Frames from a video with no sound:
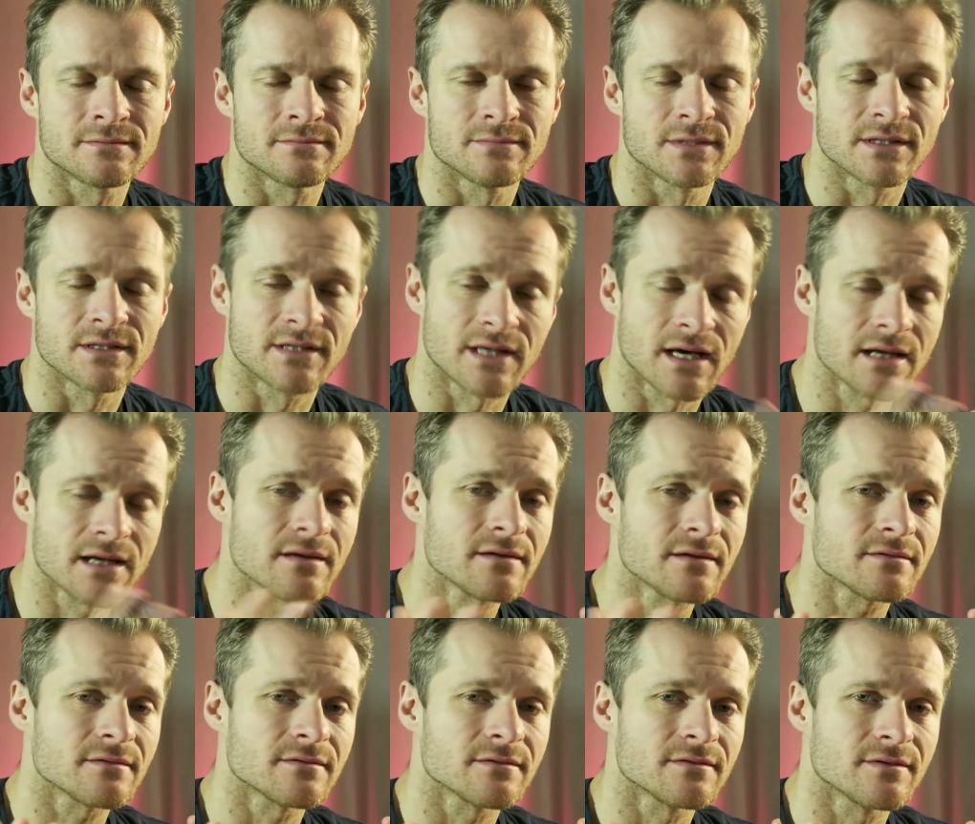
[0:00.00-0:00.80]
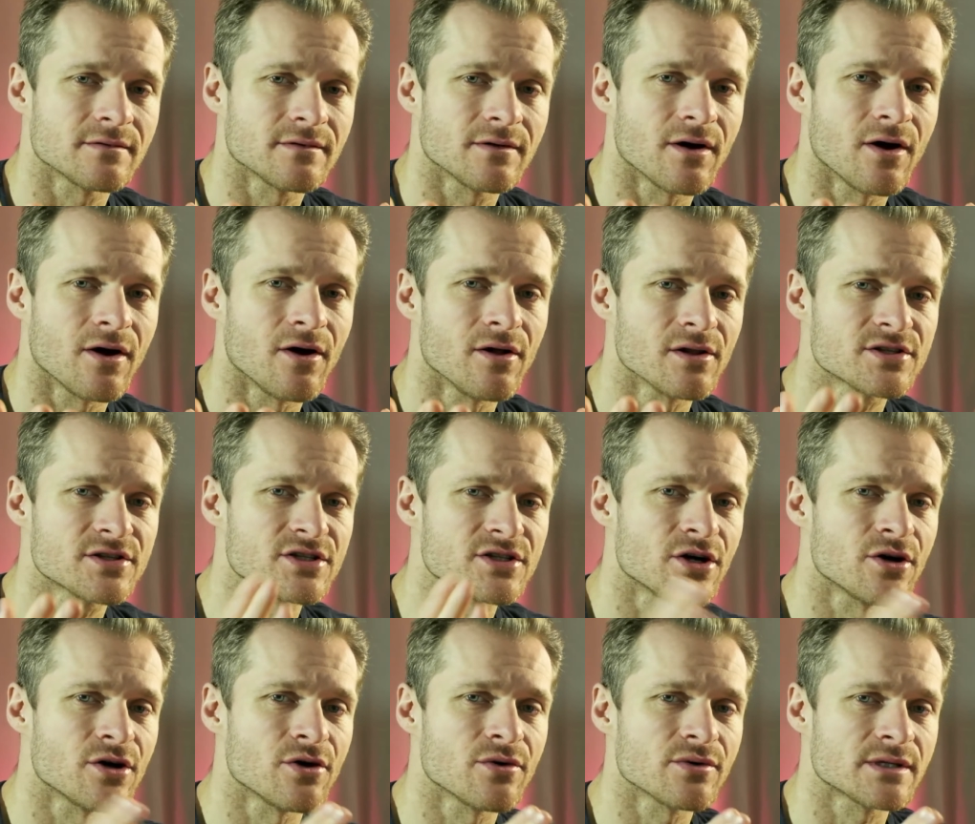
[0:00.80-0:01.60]
But then
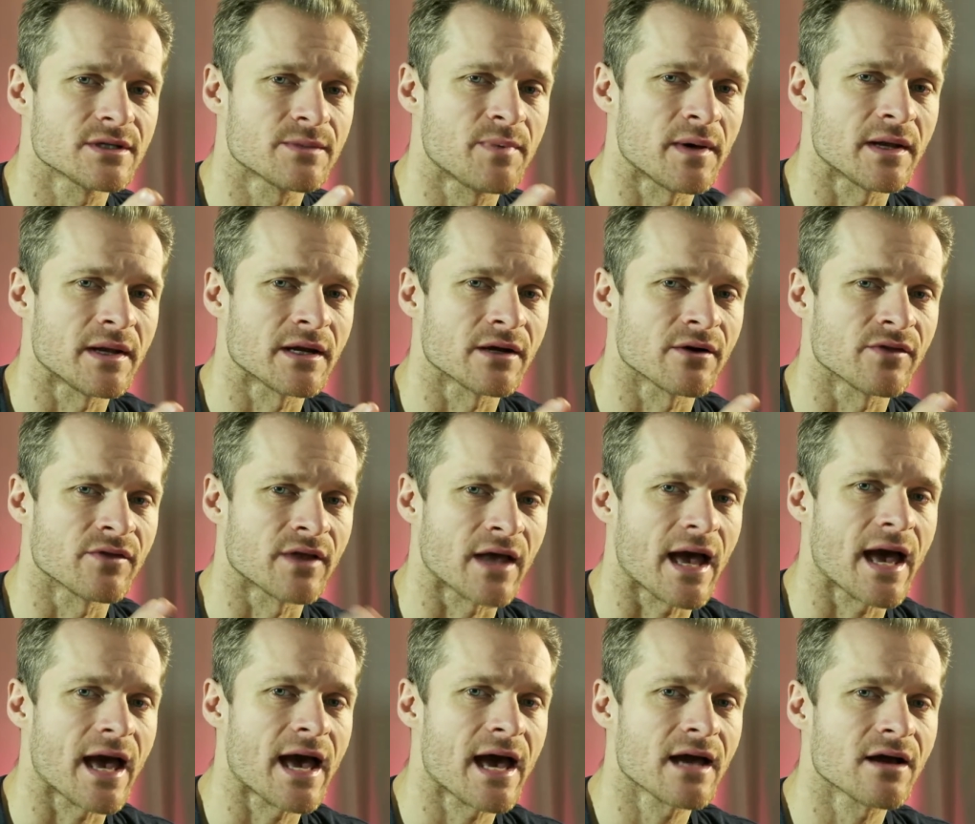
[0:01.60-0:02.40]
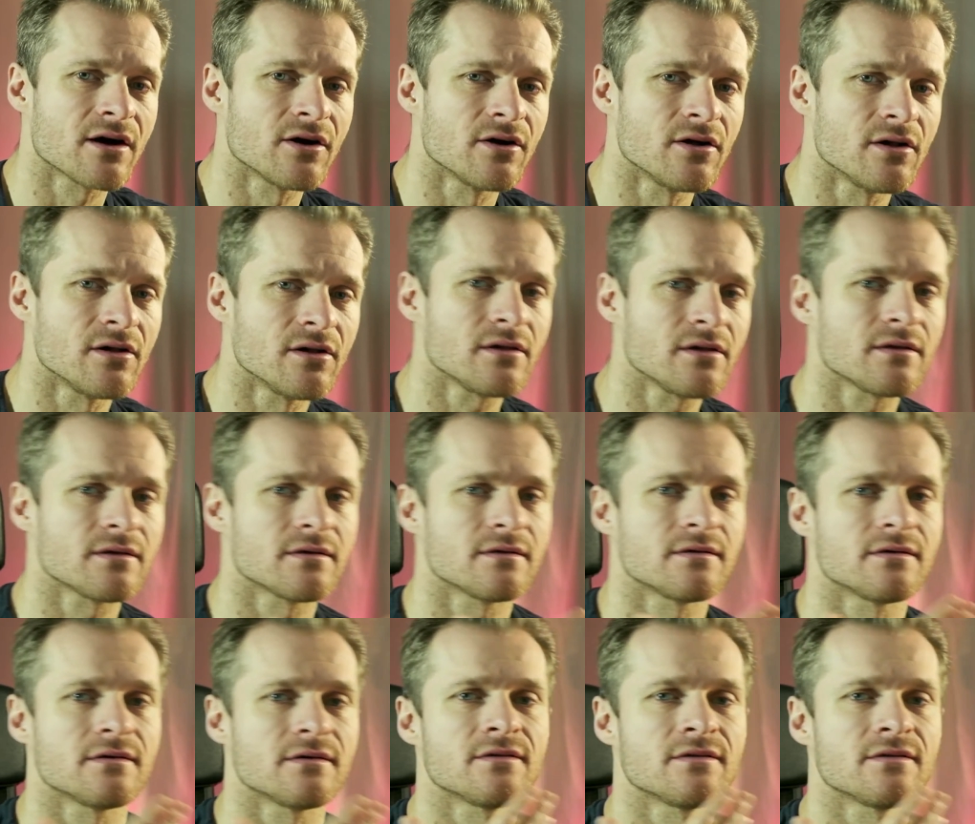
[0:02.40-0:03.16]
also, depending on the angle,